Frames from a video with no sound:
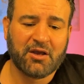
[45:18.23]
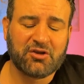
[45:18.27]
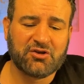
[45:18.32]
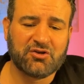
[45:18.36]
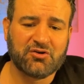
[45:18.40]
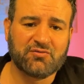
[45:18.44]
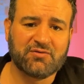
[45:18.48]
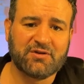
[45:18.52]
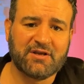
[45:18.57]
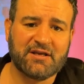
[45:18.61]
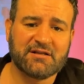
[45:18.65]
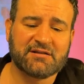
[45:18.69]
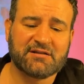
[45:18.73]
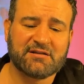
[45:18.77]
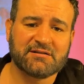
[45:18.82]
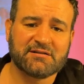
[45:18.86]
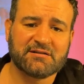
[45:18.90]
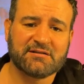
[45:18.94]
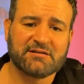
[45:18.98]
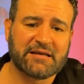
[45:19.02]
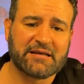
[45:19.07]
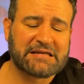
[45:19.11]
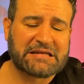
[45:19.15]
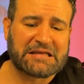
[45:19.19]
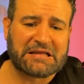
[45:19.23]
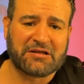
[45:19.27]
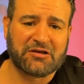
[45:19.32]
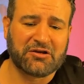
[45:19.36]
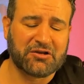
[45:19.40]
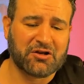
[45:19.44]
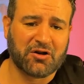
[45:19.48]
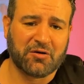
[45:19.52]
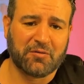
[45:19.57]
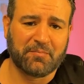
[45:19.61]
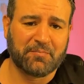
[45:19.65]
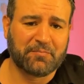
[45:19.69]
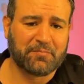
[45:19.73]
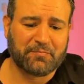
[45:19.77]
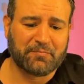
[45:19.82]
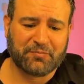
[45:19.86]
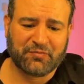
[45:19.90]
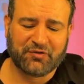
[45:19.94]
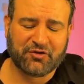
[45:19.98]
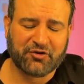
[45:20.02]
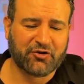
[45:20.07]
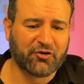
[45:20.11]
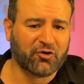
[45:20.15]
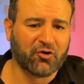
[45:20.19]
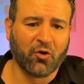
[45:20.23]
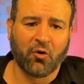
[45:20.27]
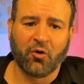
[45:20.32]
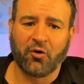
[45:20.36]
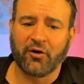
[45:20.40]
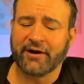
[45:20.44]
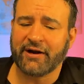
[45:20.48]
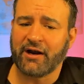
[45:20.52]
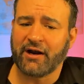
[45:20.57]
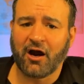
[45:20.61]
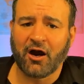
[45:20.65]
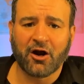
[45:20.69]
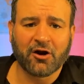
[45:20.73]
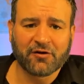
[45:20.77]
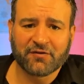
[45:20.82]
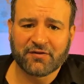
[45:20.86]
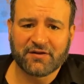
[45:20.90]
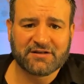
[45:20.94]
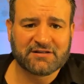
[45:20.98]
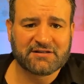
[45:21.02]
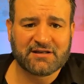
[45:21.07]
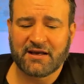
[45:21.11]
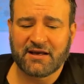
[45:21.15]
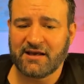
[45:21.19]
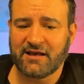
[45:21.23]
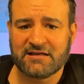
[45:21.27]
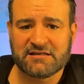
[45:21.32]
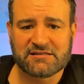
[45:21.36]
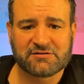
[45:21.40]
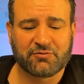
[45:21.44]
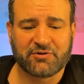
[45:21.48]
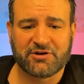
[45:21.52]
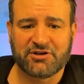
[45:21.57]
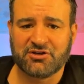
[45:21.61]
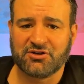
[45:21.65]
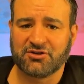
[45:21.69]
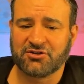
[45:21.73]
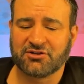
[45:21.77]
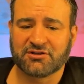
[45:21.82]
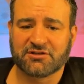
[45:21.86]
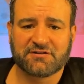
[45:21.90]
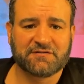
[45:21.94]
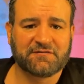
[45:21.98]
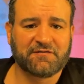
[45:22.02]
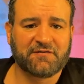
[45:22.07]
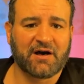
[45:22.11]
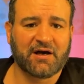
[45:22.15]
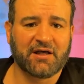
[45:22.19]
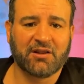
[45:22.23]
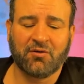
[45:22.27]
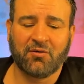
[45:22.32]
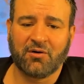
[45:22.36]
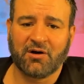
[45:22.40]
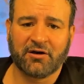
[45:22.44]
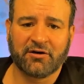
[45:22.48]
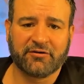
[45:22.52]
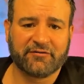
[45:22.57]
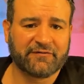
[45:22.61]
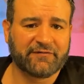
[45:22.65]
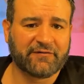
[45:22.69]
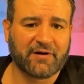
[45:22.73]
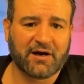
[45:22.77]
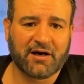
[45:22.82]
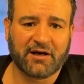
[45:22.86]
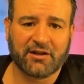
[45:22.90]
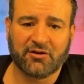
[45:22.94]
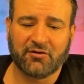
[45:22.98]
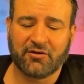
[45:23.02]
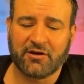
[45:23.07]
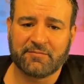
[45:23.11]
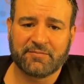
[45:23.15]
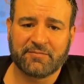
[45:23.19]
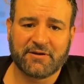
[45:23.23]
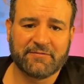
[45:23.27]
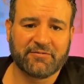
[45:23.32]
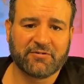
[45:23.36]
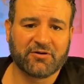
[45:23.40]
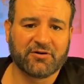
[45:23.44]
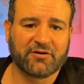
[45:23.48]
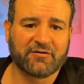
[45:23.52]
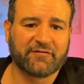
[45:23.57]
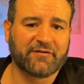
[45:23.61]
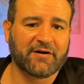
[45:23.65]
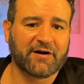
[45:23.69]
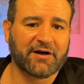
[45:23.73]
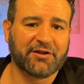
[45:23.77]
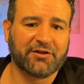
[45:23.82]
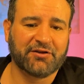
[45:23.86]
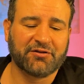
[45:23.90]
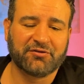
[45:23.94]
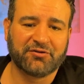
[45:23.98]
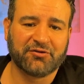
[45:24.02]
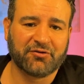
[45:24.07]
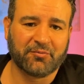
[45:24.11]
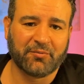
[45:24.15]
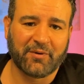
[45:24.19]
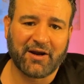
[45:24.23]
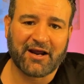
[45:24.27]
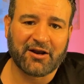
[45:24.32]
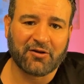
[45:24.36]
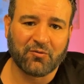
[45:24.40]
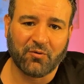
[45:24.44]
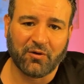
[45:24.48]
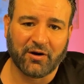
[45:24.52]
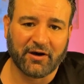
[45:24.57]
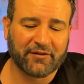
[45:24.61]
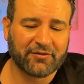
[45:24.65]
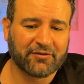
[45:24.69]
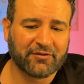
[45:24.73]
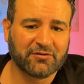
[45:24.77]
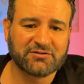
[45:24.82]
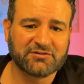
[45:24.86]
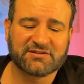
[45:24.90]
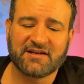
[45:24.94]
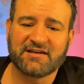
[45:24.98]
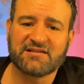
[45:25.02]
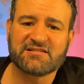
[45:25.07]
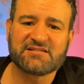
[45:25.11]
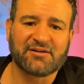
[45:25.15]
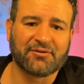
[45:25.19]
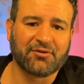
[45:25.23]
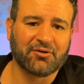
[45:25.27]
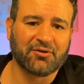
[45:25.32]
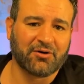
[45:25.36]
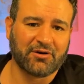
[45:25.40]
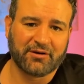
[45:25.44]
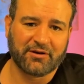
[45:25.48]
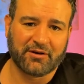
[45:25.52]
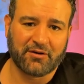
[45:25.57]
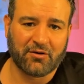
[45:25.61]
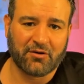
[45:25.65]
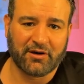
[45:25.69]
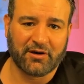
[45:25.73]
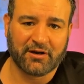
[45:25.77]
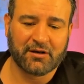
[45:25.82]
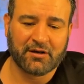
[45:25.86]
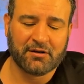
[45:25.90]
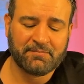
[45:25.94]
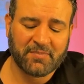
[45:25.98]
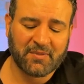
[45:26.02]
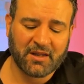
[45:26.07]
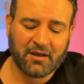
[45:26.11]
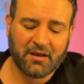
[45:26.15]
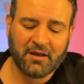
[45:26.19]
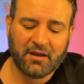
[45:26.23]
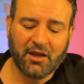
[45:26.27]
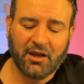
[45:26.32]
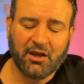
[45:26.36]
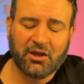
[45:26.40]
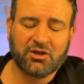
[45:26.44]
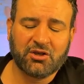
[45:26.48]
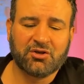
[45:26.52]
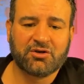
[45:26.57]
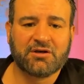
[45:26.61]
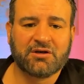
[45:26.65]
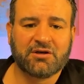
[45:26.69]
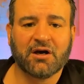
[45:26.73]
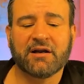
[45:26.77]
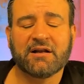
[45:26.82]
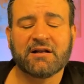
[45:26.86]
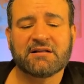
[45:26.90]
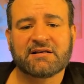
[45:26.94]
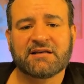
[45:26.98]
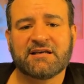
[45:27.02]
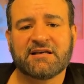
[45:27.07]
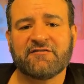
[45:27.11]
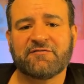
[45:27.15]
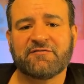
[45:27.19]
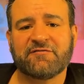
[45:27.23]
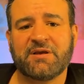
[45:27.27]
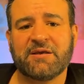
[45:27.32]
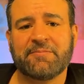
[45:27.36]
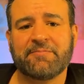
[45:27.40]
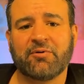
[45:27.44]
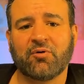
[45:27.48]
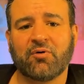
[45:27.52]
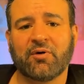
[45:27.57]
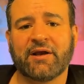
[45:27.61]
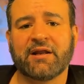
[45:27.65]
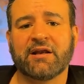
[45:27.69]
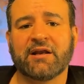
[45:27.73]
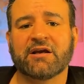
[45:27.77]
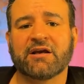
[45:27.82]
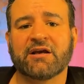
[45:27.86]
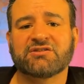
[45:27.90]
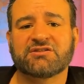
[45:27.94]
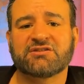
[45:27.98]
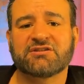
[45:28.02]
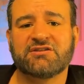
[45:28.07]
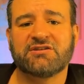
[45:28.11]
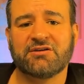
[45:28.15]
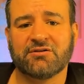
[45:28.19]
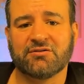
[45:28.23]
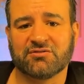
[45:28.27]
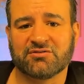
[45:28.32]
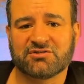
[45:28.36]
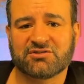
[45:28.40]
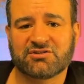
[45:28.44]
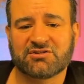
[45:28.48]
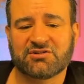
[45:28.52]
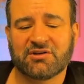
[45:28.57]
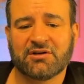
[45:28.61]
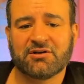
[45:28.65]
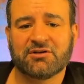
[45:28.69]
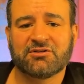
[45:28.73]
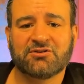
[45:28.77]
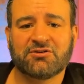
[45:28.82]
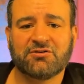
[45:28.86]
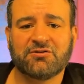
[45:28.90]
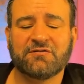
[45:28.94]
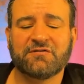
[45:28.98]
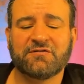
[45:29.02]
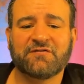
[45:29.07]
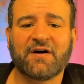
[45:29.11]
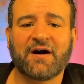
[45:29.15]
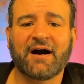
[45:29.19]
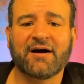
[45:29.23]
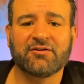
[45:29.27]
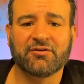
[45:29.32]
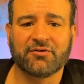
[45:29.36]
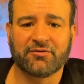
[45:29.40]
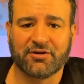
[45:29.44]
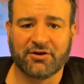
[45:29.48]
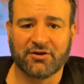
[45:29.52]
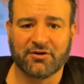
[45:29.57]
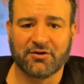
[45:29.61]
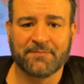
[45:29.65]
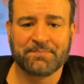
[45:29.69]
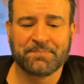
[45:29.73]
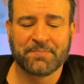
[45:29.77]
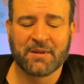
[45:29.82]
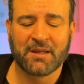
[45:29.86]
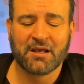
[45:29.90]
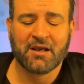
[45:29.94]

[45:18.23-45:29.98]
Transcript: You need to, gone are the days where you just follow, unfollow, and people are going to follow you no matter what. Those days are long gone. You got to give people an excuse to follow you.